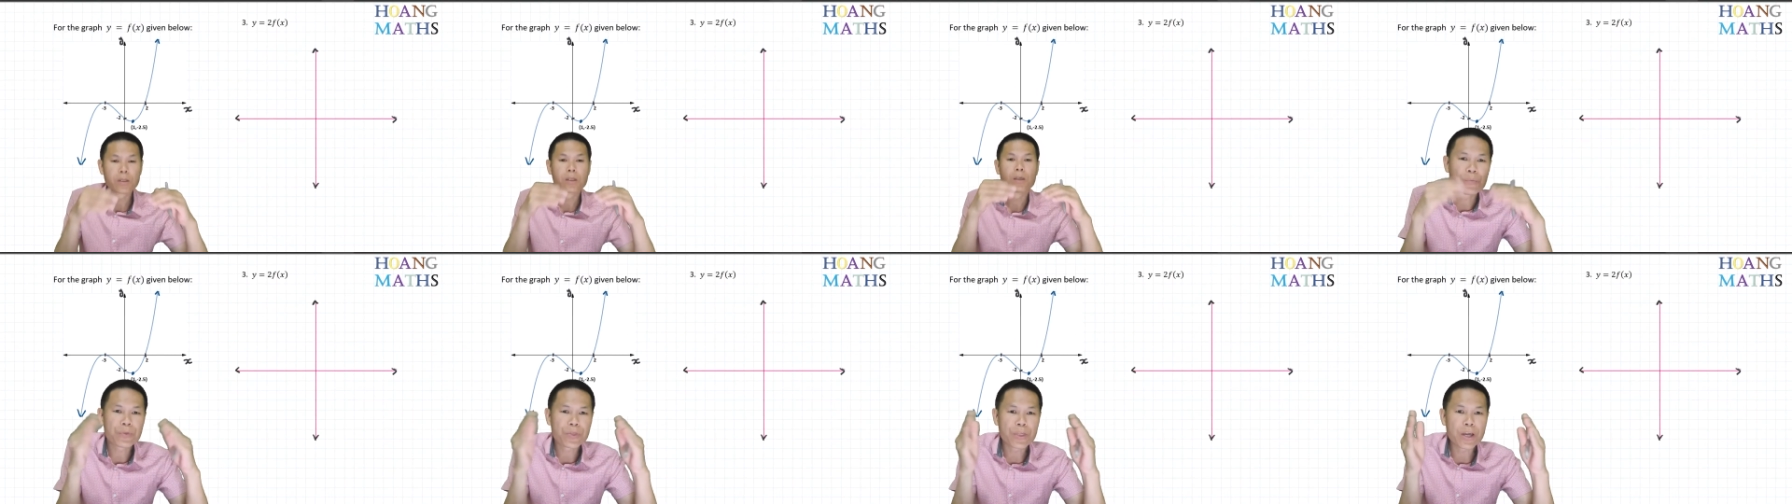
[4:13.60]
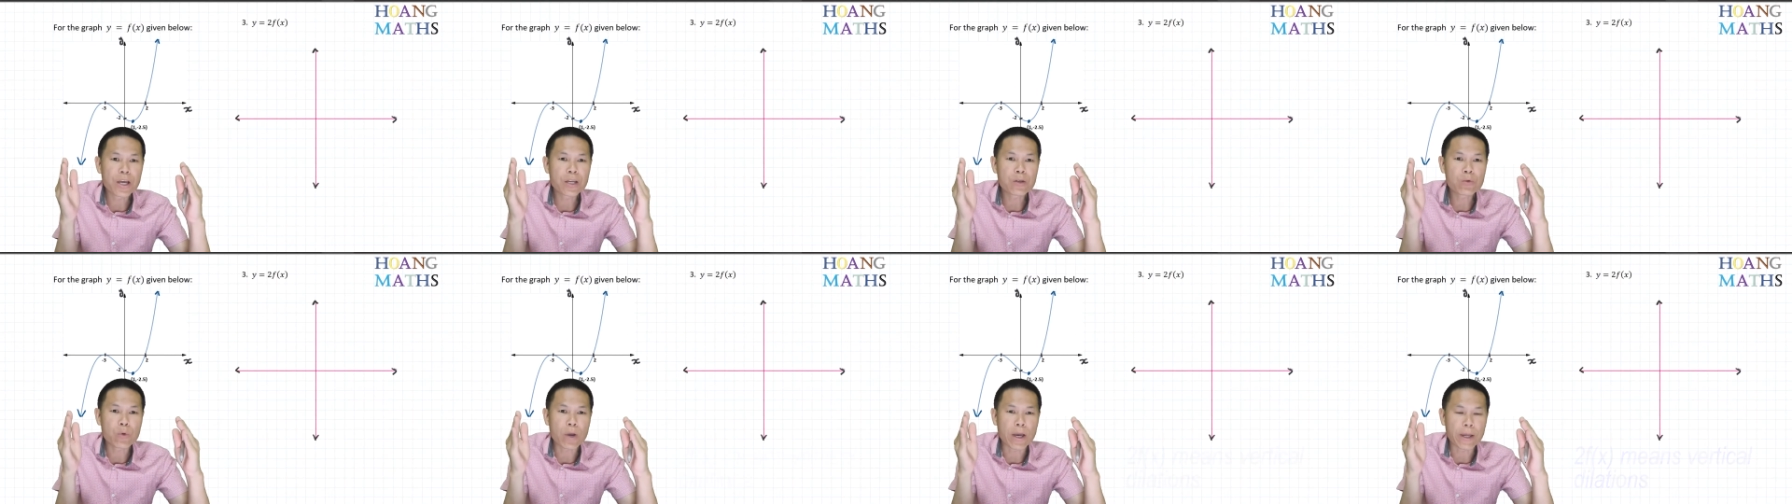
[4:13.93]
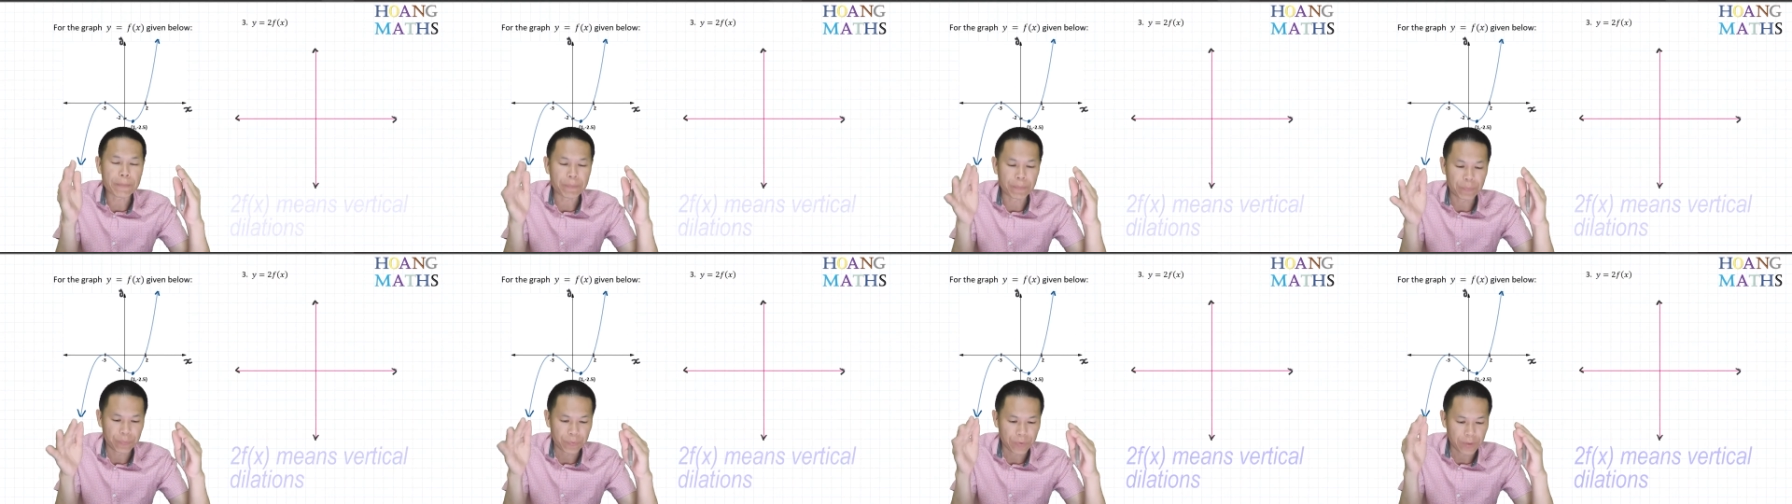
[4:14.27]
Third
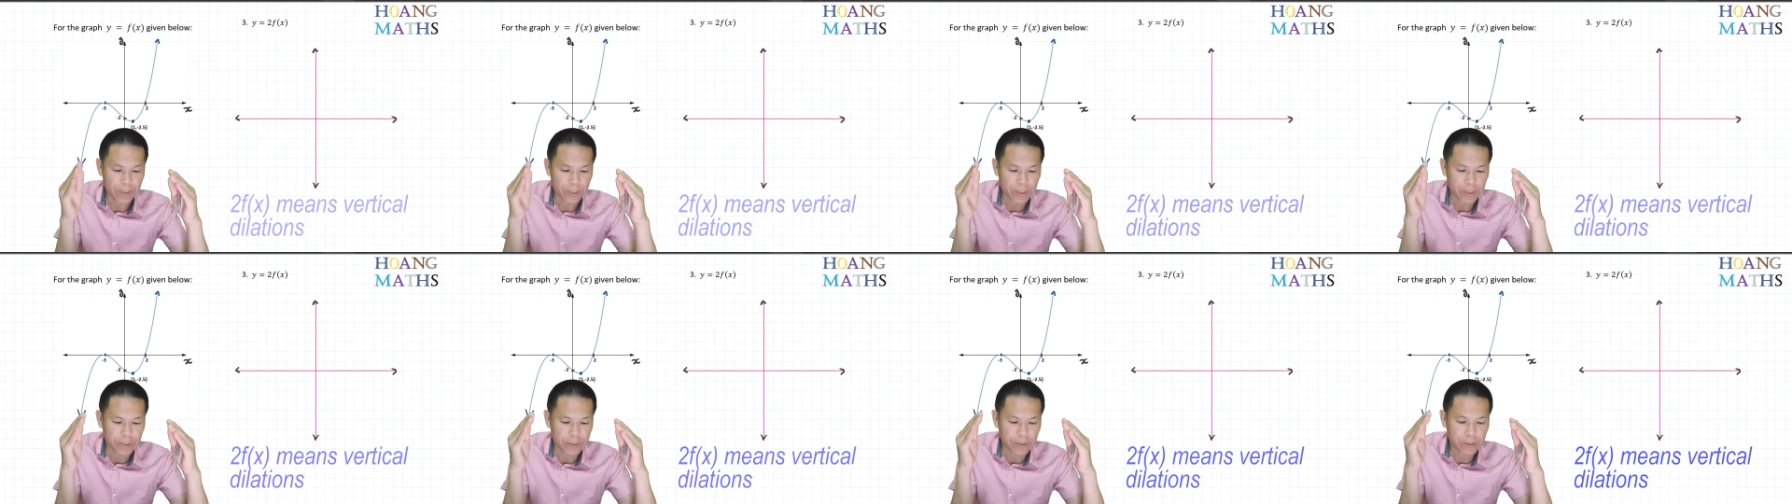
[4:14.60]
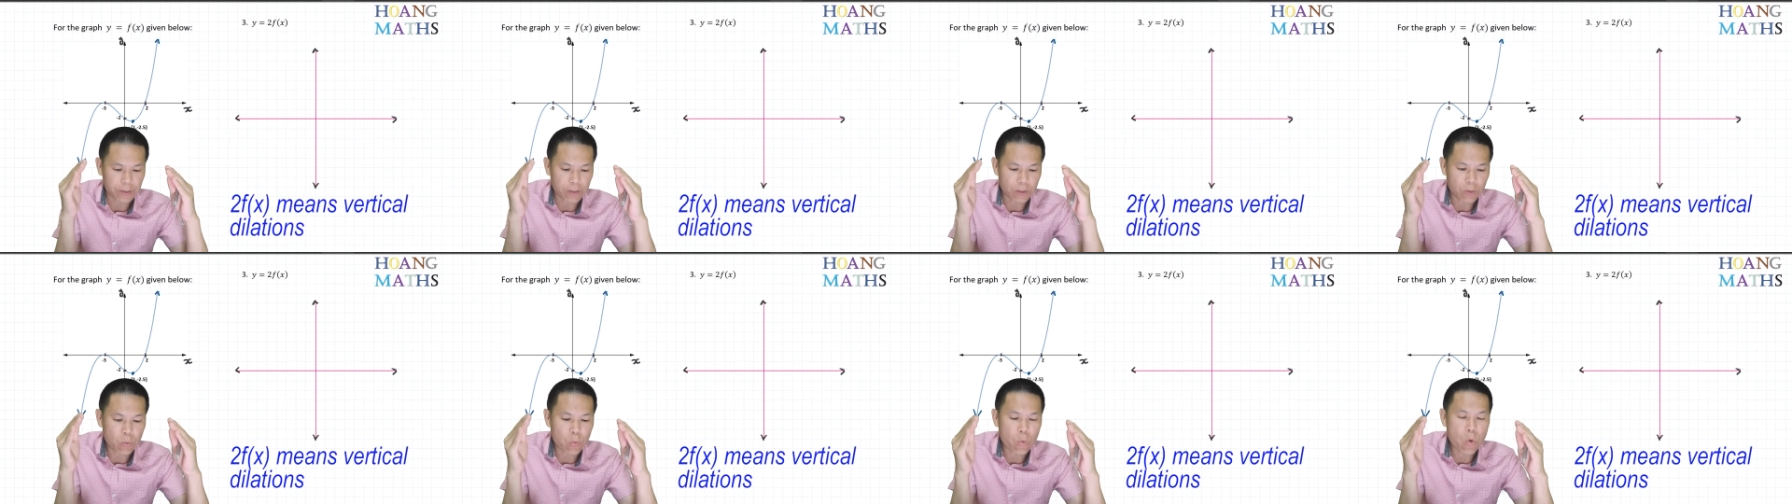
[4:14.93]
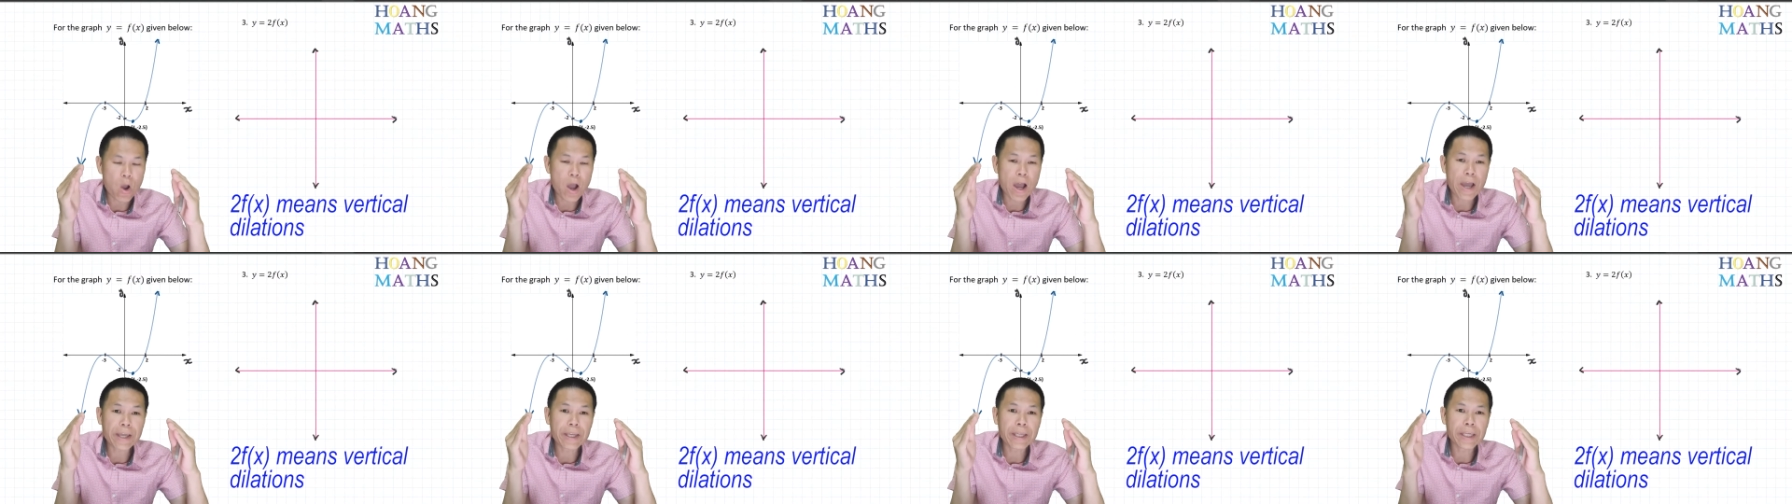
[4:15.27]
one. So
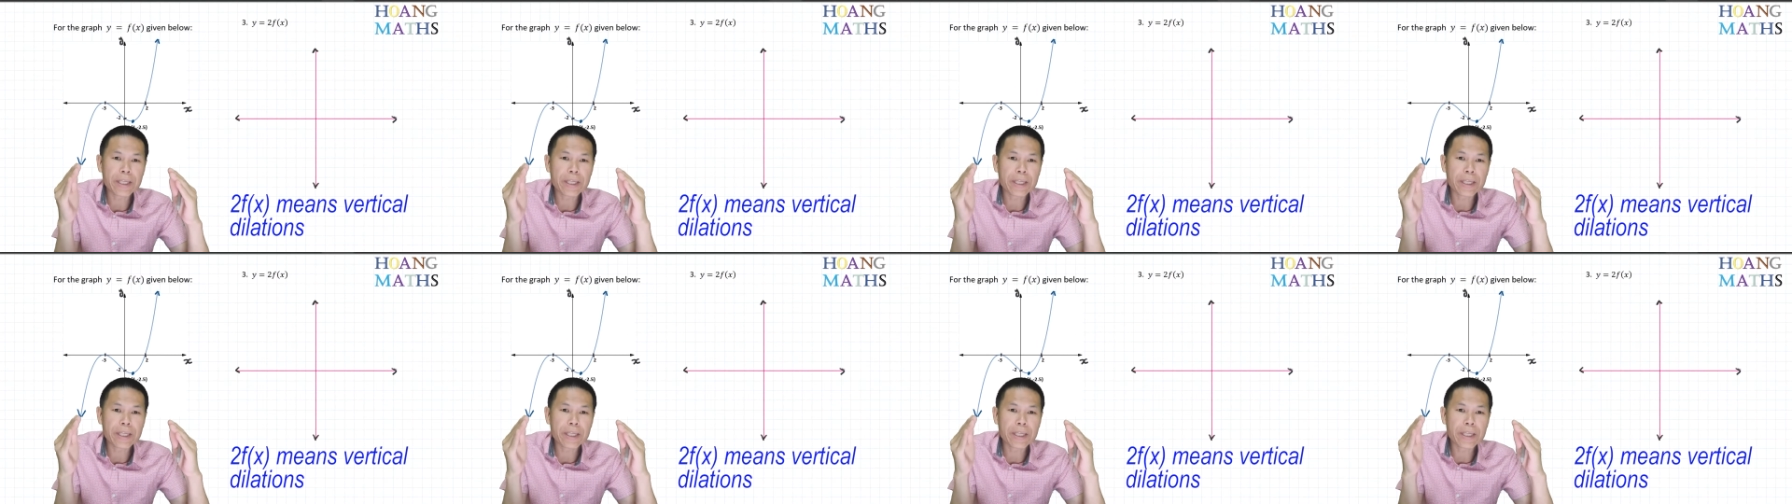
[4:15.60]
y